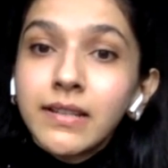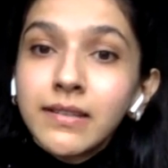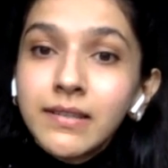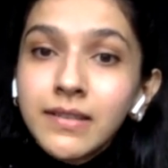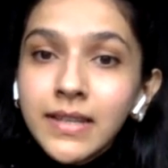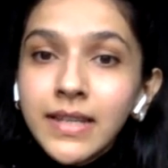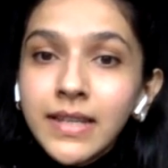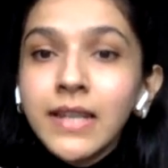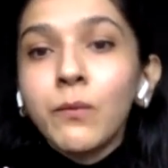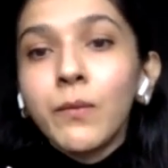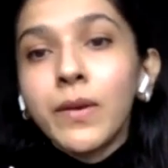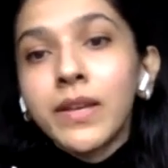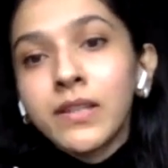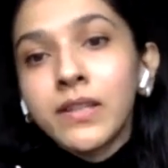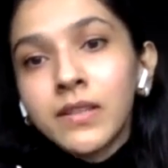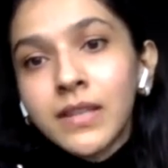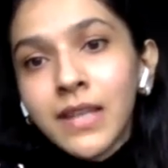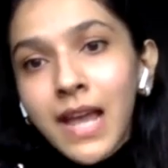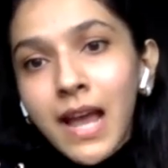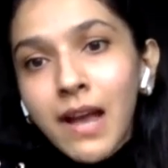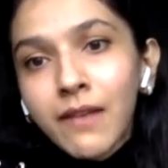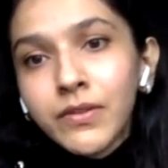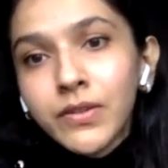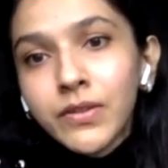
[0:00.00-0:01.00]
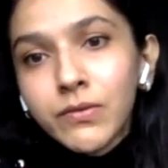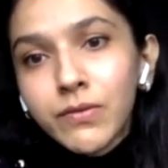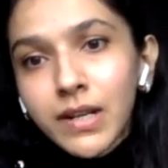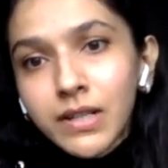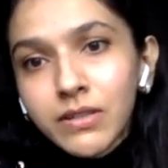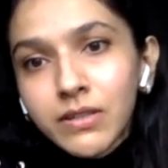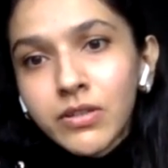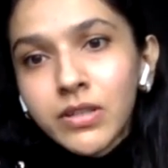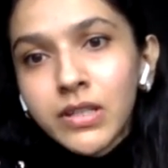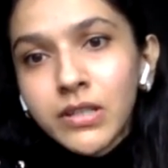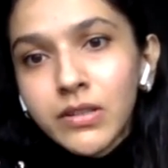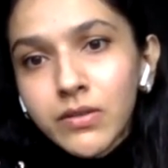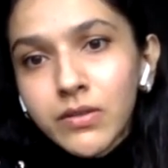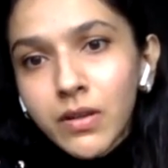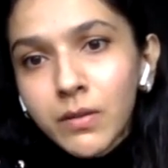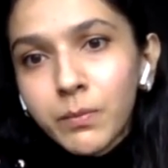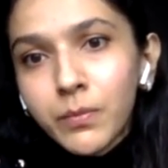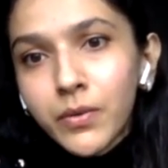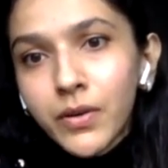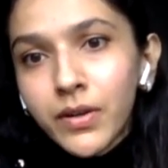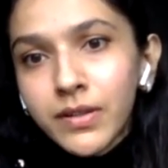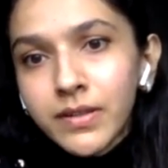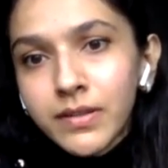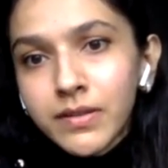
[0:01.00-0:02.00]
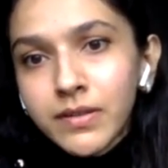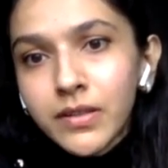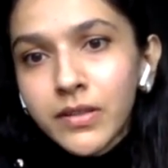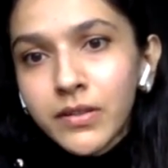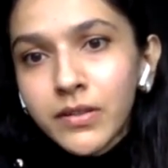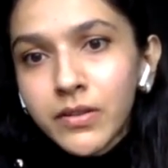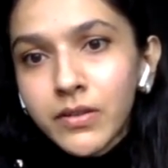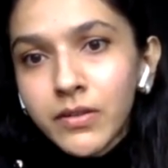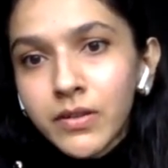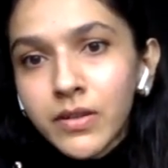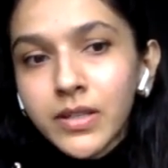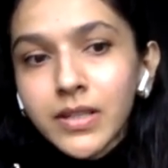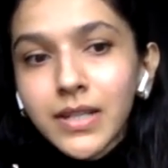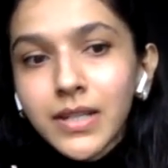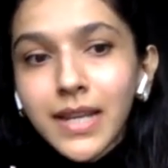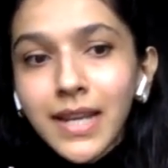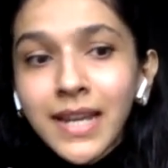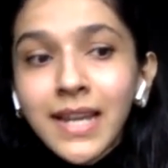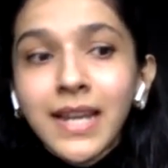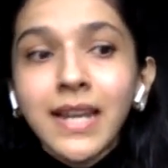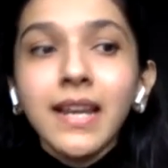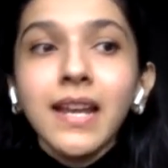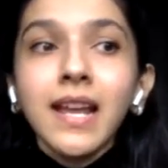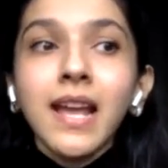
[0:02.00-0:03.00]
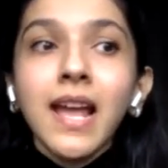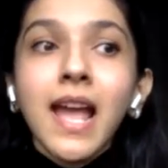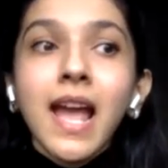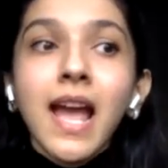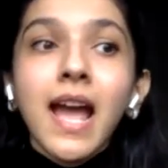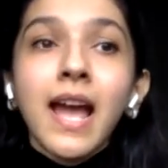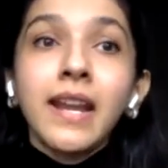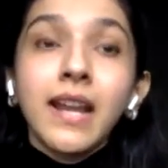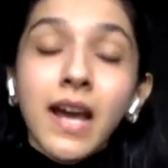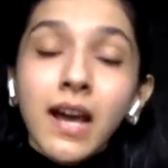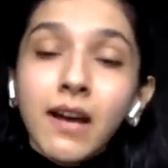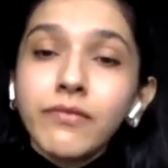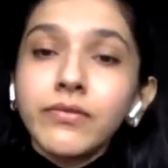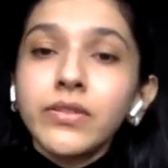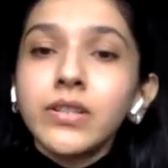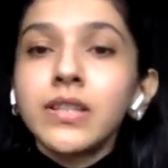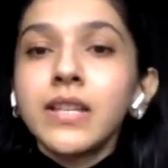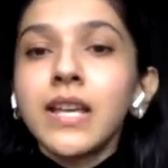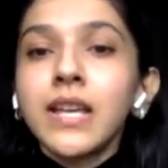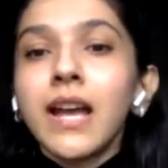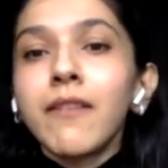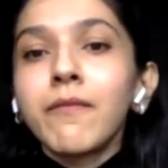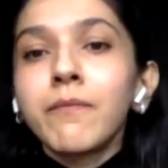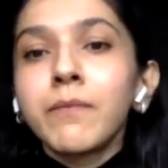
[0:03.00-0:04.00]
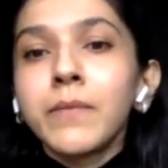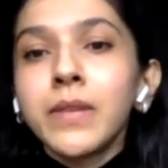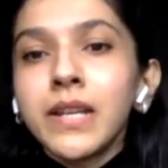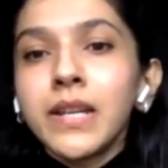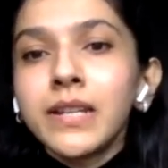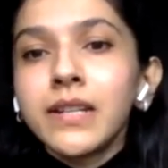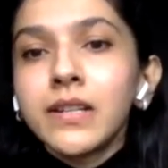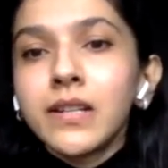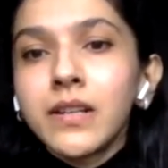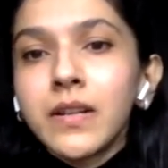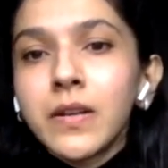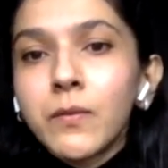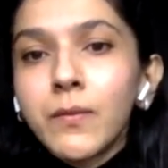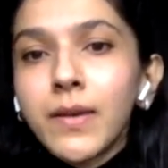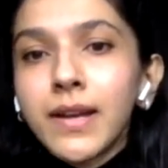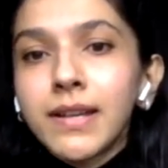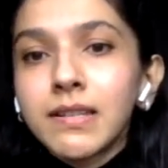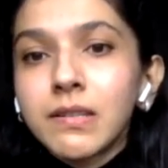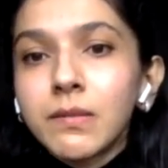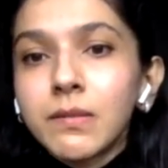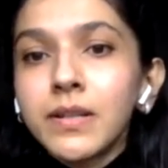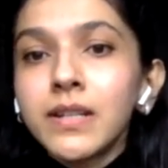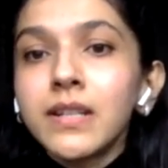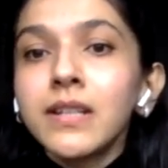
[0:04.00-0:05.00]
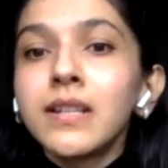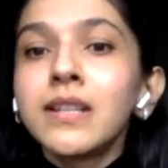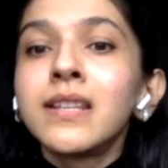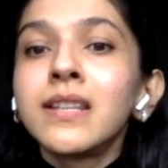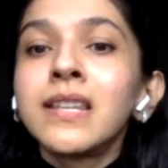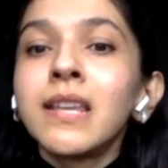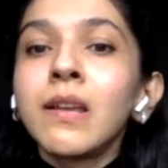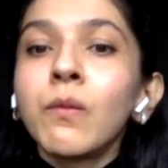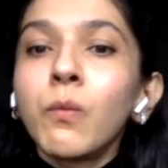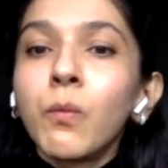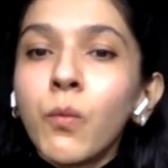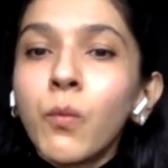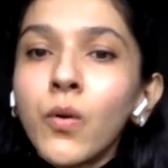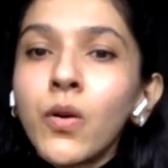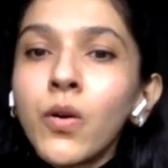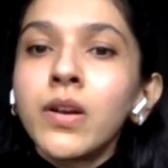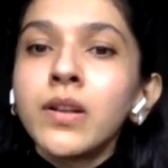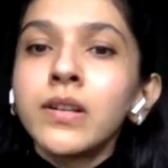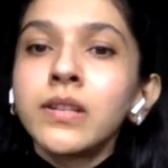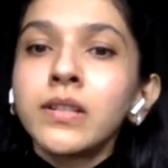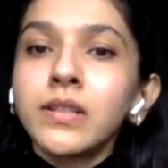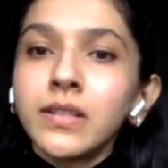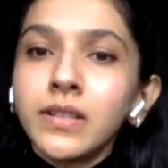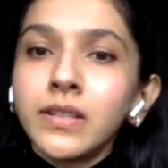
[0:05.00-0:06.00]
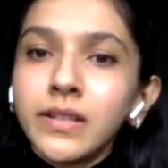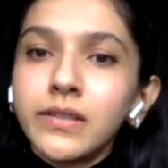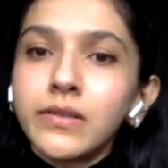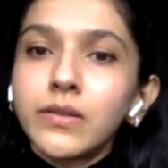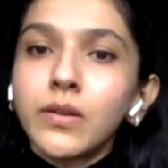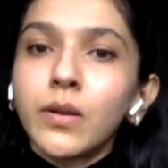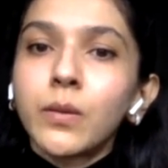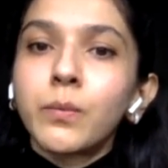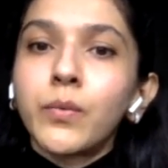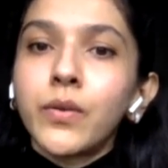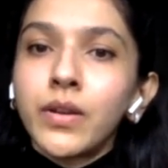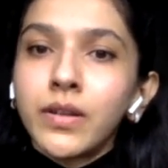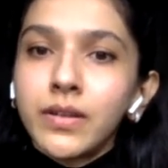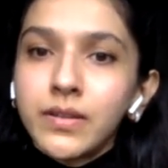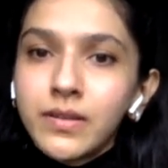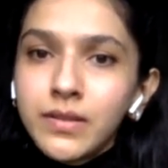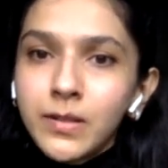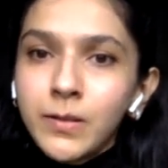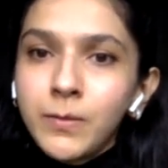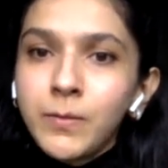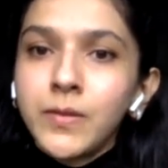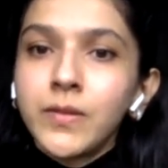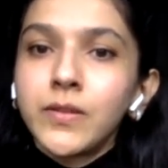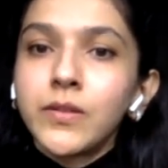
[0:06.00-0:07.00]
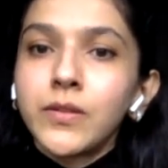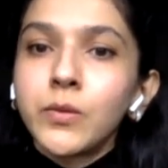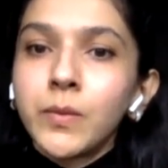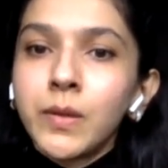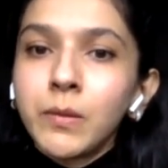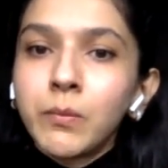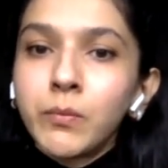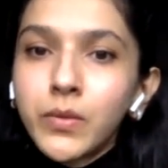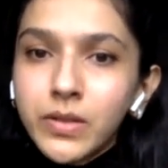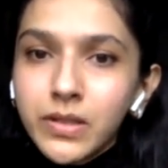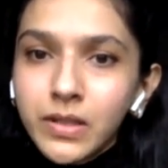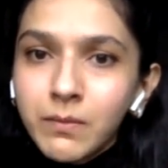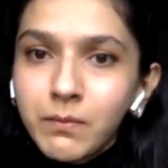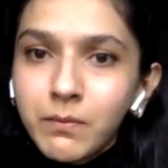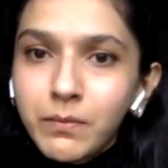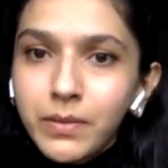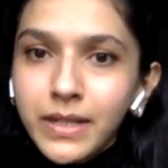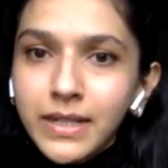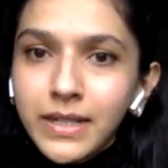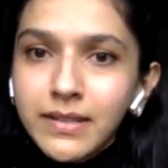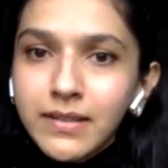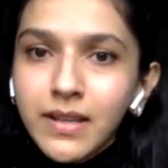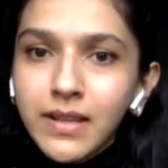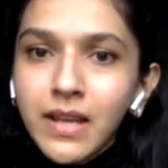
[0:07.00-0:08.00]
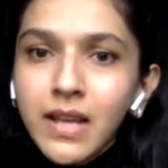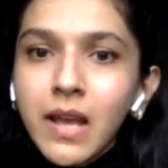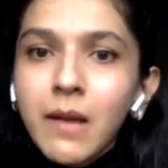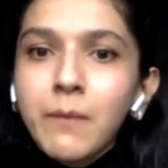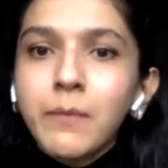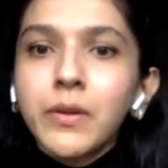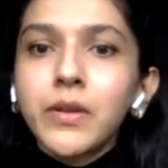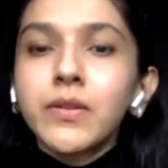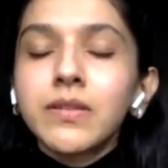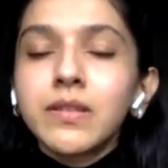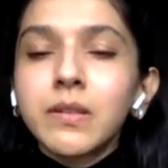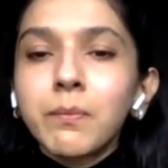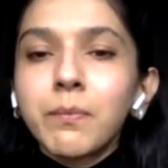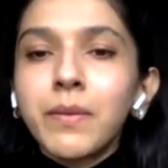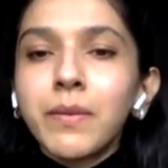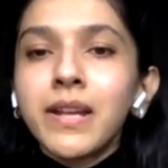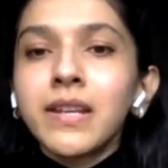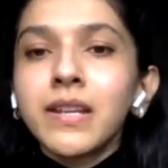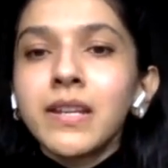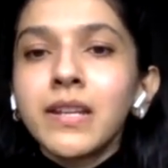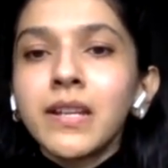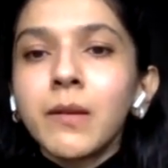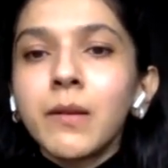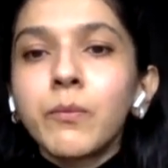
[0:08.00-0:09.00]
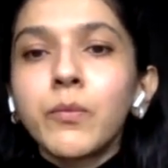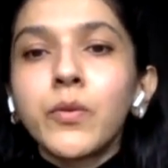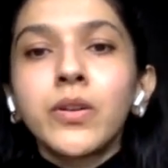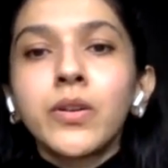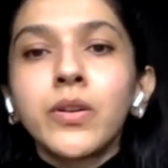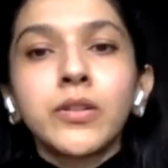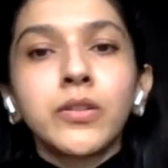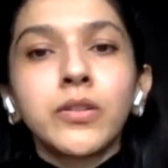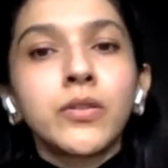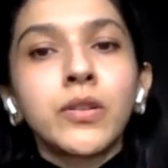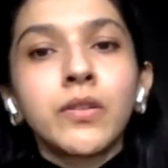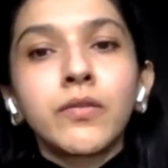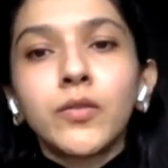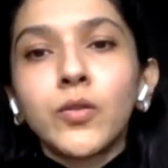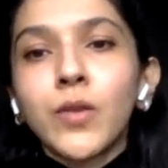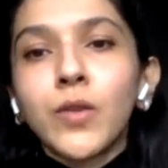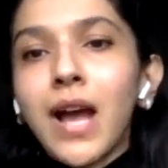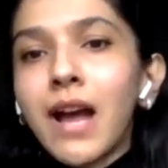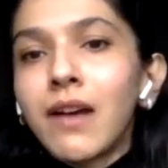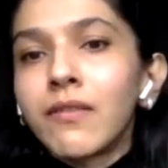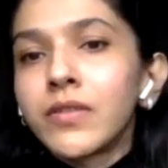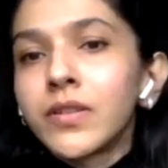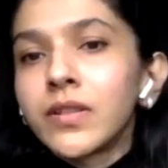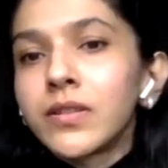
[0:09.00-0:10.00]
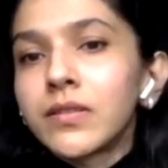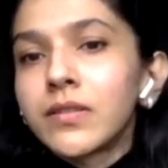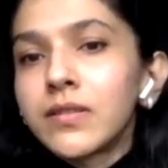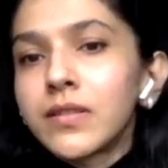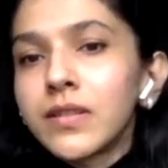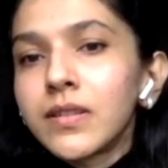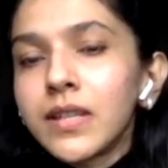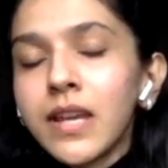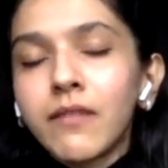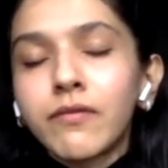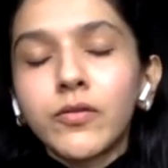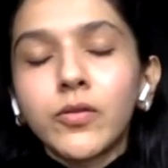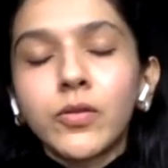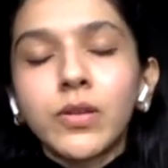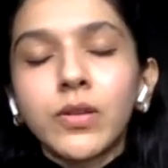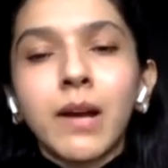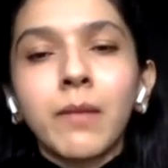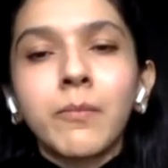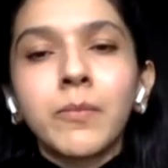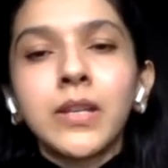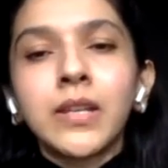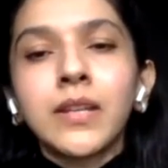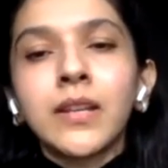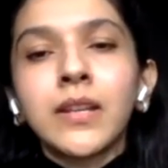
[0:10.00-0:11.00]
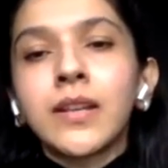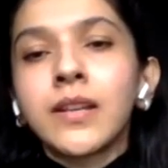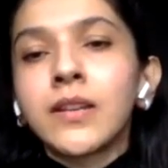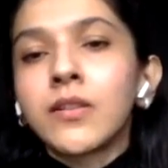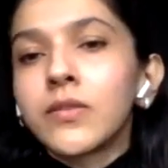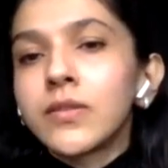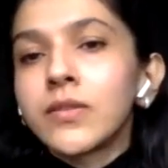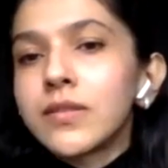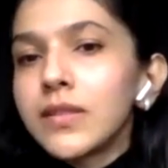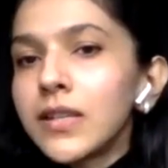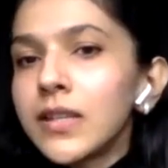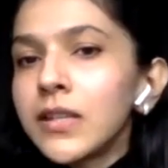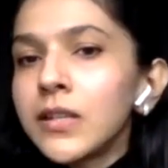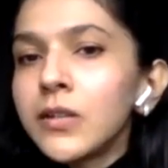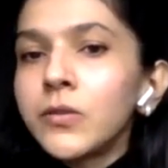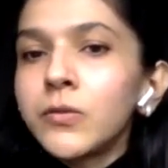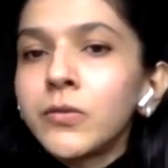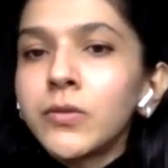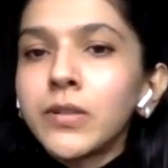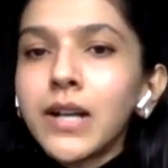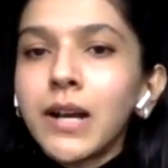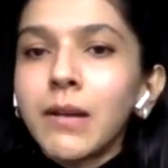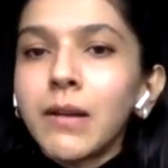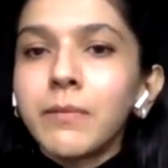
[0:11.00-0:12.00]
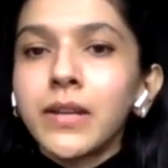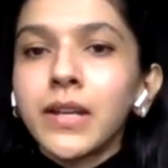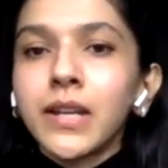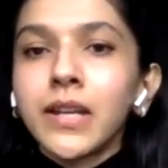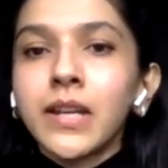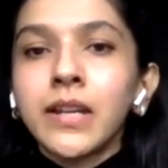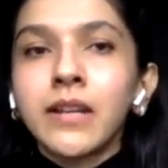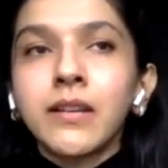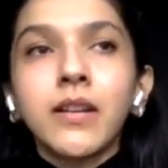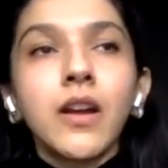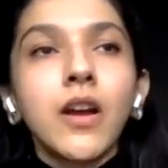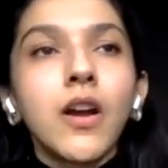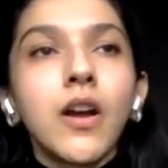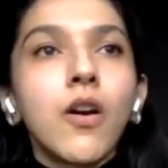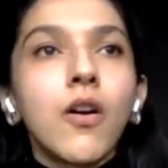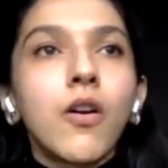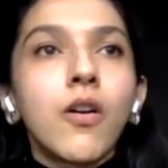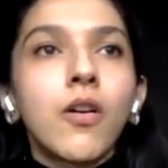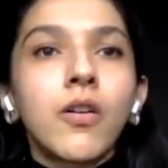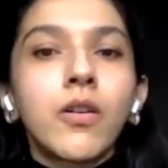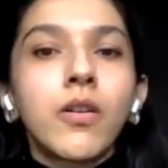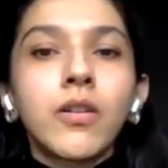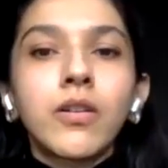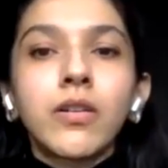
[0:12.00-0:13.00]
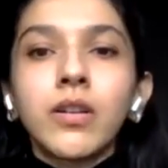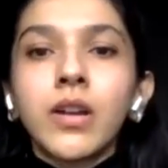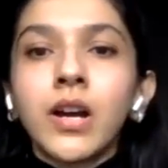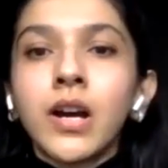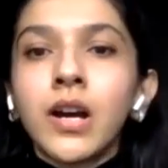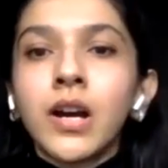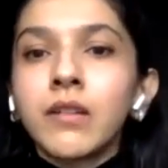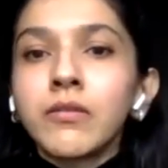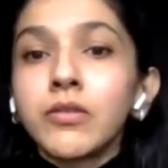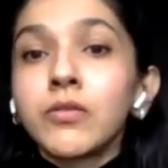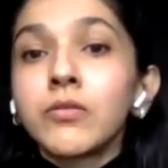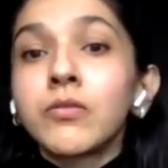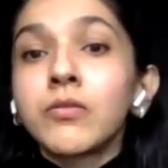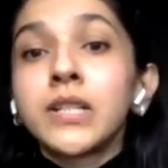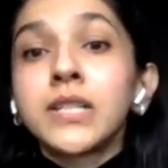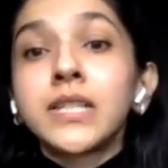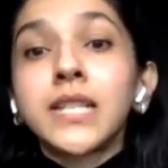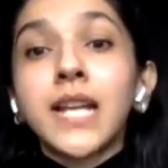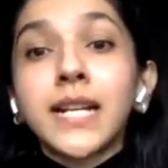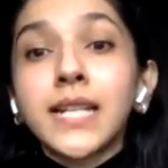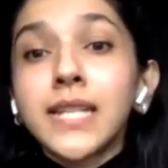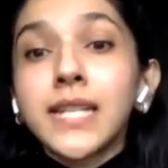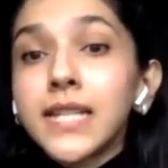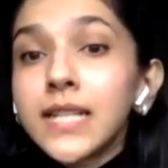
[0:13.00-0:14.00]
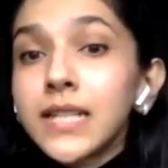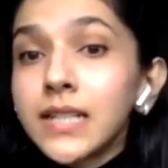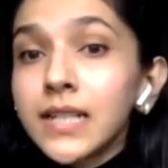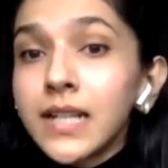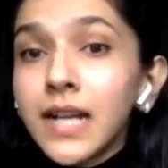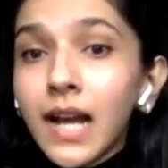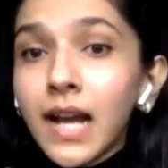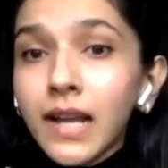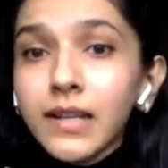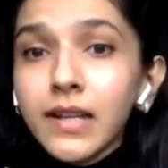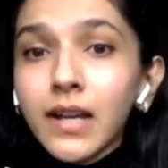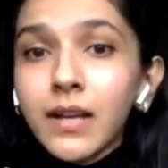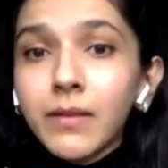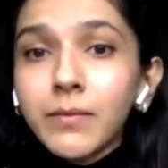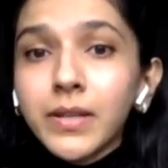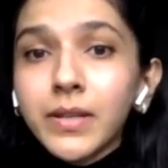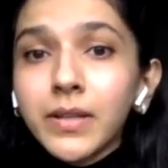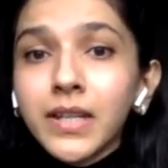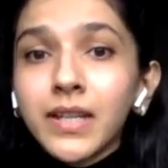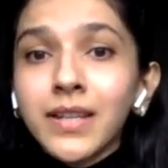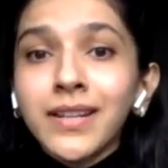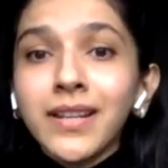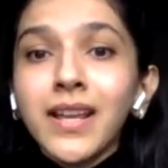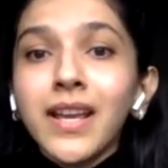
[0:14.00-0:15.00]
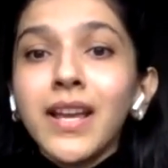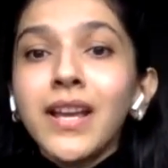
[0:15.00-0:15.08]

seeing whether they have a structured ESOP policy or not, and after they have made an investment, they want an ESOP policy to be put in place. Because depending upon, if you have a CFO coming in or CEO coming in or, a technical guy coming in,